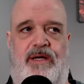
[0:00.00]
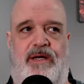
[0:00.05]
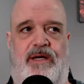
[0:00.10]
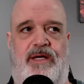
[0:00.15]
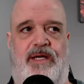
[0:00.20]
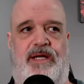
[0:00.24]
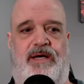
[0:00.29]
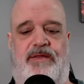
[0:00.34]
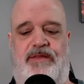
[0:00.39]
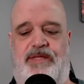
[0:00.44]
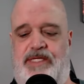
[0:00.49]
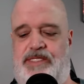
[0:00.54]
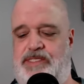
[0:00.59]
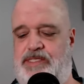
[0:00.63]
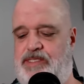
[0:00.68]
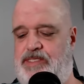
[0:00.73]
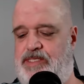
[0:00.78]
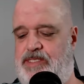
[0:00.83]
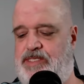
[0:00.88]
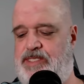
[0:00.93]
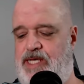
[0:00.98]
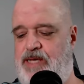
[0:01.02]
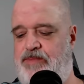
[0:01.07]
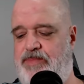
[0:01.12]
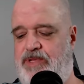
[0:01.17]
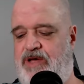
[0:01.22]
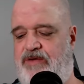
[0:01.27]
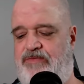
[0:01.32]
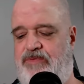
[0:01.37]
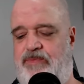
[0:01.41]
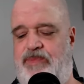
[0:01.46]
Now, this is the same
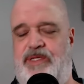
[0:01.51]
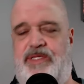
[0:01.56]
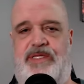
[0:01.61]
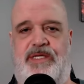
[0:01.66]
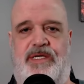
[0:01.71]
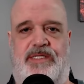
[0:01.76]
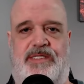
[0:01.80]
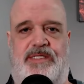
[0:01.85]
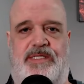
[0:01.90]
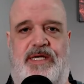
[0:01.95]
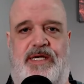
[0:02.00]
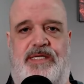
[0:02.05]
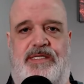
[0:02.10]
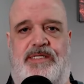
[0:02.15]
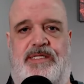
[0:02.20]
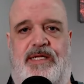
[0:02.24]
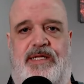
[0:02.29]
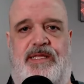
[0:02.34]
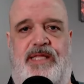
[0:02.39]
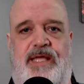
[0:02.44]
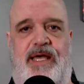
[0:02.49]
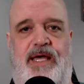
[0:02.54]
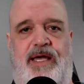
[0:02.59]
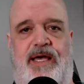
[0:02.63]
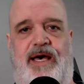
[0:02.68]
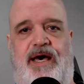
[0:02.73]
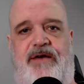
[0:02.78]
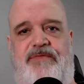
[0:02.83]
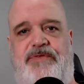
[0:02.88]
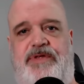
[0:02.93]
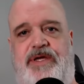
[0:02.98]
government that says that they
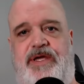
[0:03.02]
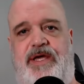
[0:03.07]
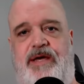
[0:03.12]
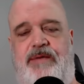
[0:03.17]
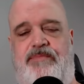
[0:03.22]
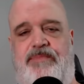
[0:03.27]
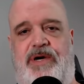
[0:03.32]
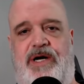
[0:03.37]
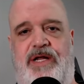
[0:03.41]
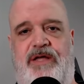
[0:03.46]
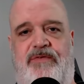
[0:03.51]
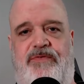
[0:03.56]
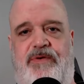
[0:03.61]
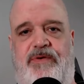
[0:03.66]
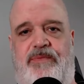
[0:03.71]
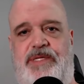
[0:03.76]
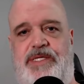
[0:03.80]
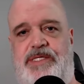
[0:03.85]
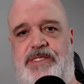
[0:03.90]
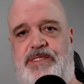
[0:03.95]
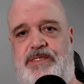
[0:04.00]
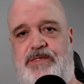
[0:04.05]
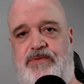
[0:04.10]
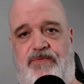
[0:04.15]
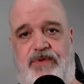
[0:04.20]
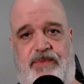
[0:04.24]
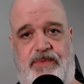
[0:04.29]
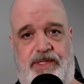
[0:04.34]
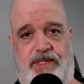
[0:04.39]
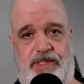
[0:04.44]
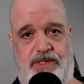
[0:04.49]
have to get money from
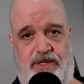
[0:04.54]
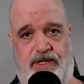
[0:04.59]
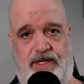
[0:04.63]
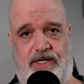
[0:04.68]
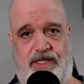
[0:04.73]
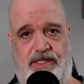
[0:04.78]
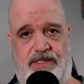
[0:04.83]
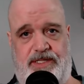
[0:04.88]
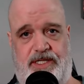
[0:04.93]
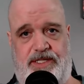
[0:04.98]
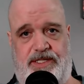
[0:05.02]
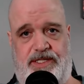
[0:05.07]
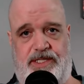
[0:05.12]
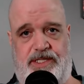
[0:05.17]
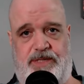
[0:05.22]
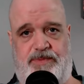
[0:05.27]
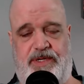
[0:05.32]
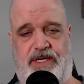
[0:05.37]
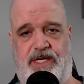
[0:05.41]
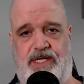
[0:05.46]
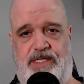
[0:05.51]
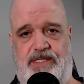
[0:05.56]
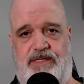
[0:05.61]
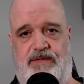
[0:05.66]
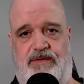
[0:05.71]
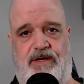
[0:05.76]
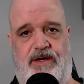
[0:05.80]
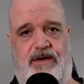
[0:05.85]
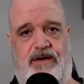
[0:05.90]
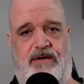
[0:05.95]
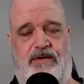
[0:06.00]
these organizations because
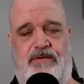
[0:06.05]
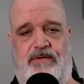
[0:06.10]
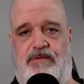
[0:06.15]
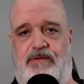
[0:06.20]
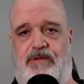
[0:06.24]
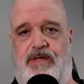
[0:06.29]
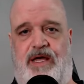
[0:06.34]
they're